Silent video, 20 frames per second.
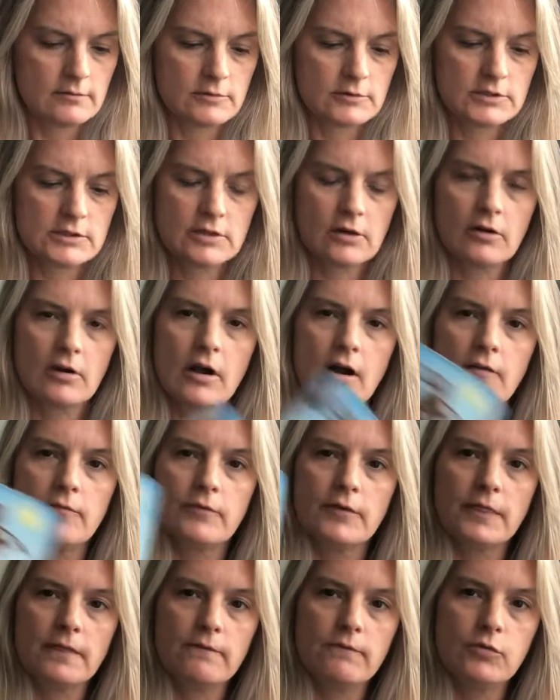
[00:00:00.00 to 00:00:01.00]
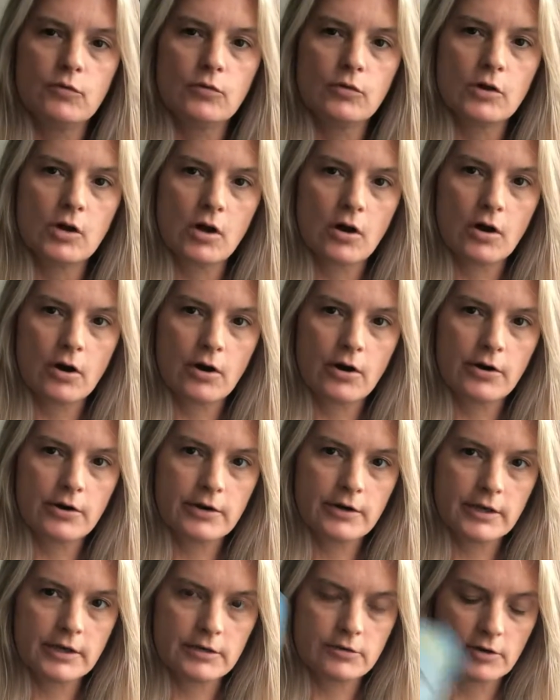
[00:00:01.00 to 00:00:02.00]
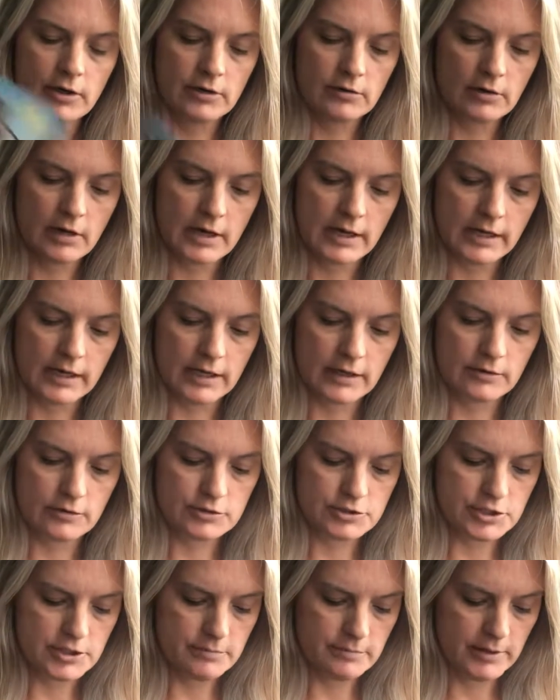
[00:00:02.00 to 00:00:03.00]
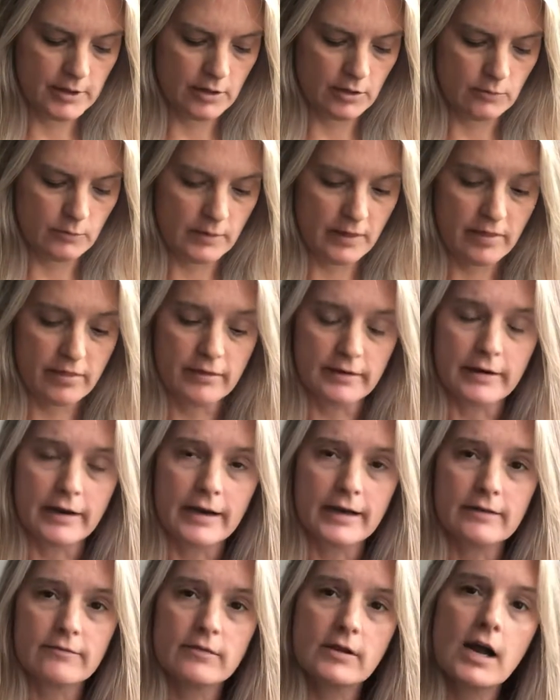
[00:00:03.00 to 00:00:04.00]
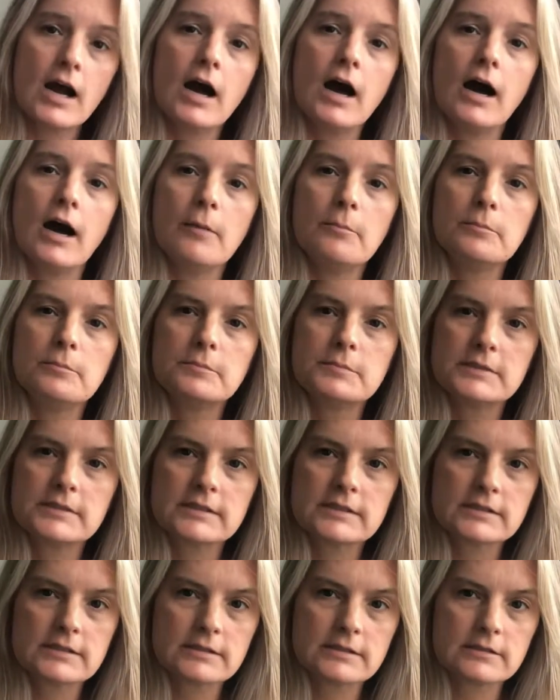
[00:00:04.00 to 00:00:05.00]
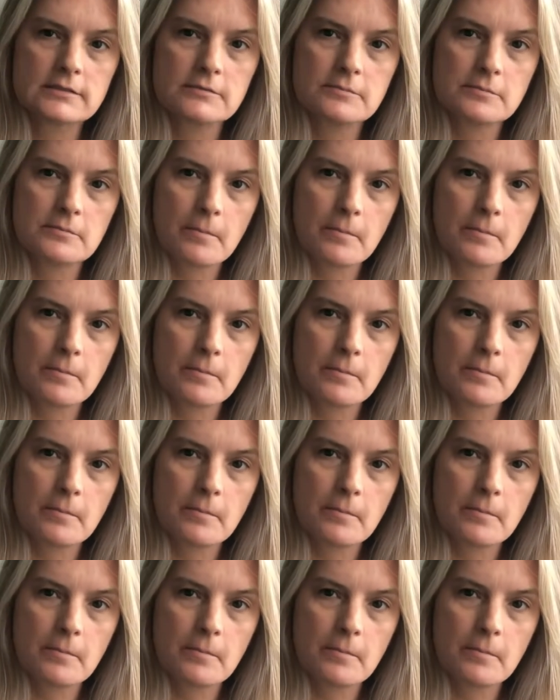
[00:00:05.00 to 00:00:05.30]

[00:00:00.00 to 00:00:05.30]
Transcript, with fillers: Start off with the Fool card and your underlying energy paired with the Nine of Cups.